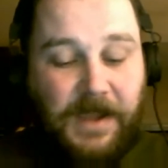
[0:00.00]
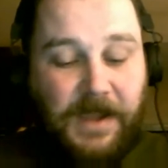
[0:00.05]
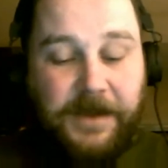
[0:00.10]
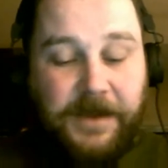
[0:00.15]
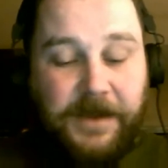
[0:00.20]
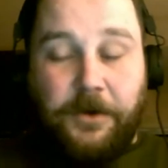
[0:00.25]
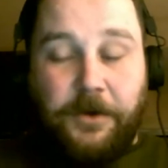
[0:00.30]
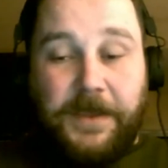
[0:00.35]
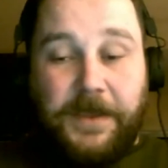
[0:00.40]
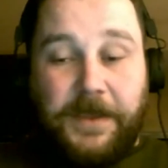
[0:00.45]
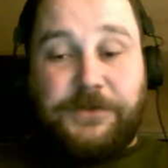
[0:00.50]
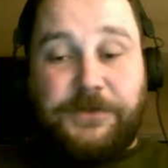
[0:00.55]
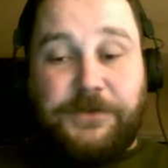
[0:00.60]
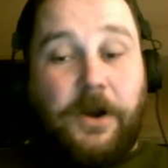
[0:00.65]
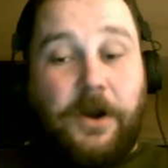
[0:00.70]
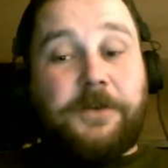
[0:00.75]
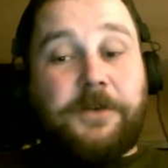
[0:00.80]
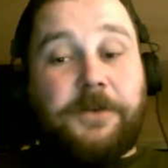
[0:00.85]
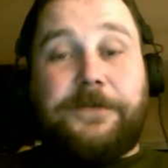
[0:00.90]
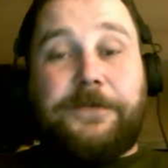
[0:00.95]
know they
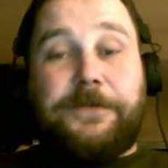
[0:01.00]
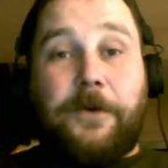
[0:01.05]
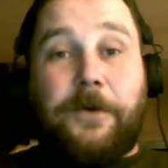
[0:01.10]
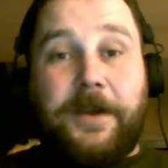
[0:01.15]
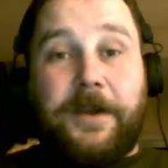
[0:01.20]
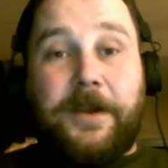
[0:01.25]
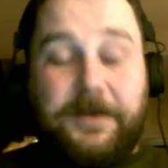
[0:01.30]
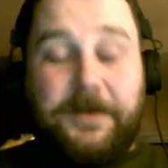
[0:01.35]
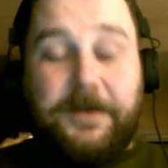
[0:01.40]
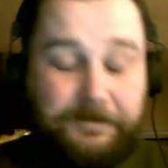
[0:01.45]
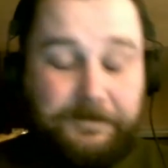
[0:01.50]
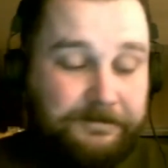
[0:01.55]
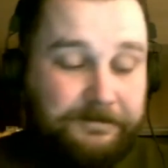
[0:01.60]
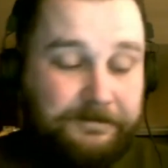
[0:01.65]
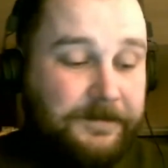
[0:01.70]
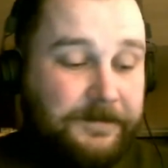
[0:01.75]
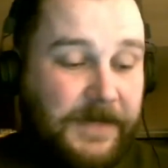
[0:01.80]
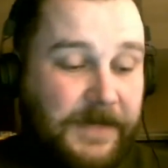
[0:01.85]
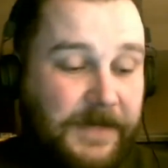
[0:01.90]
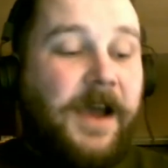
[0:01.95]
charge for it.
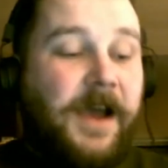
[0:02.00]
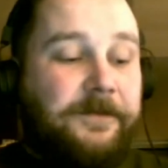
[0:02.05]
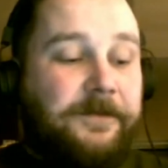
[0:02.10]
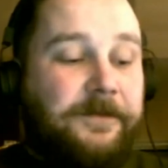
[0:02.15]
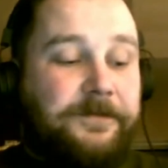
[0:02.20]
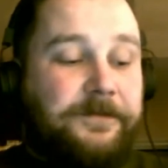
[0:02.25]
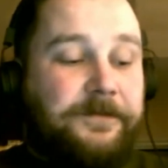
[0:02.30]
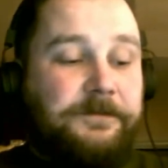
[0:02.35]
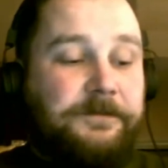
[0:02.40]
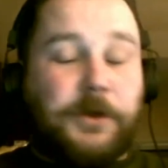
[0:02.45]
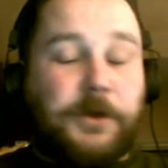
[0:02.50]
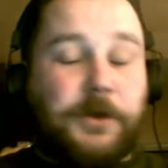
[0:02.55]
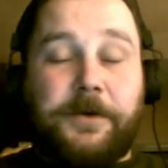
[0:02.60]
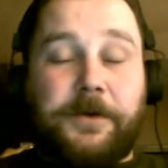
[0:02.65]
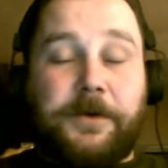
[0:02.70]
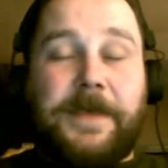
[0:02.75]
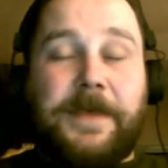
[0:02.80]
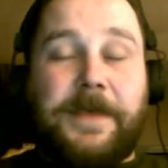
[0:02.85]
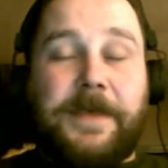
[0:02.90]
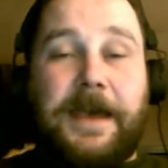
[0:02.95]
Mm-hmm. I've
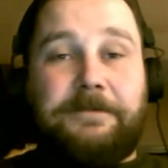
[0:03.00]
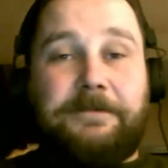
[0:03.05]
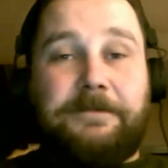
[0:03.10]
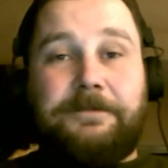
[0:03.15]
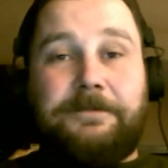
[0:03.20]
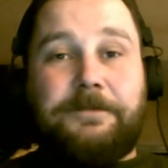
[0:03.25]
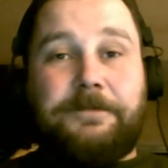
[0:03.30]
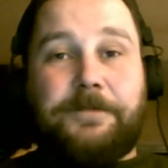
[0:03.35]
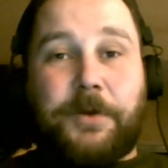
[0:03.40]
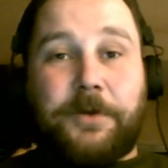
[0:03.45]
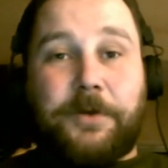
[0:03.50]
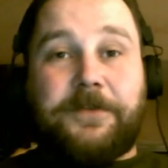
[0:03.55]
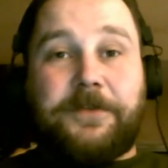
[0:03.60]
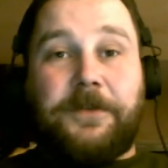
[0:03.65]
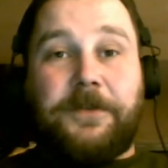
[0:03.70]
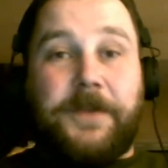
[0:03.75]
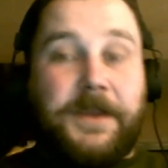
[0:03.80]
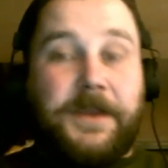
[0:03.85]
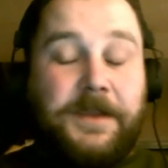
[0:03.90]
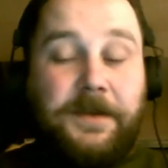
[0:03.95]
learned that
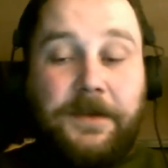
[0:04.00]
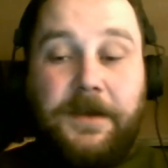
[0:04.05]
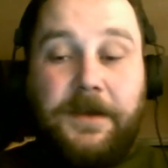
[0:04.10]
personally.